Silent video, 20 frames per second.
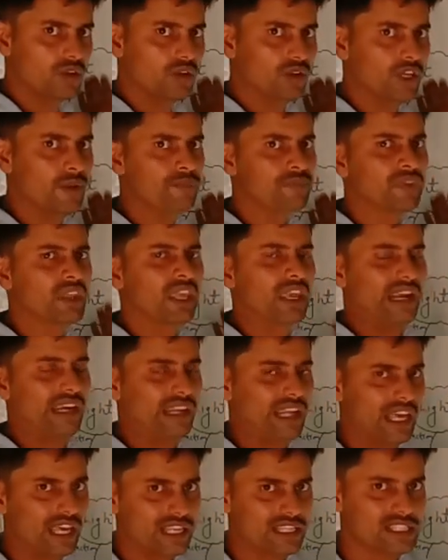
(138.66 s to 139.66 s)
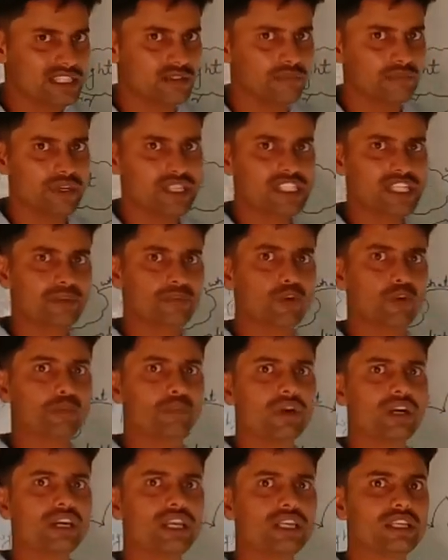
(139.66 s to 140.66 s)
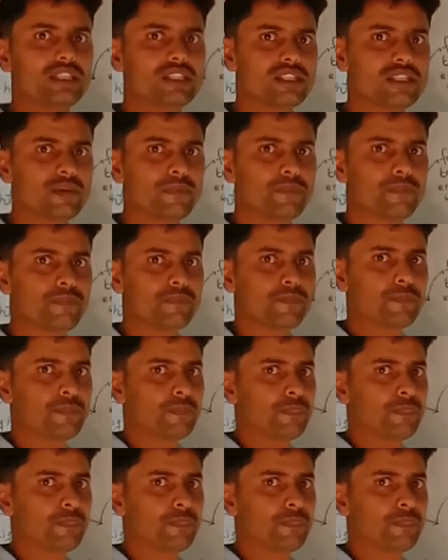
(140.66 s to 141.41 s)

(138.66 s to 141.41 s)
Okay, it has some basic properties.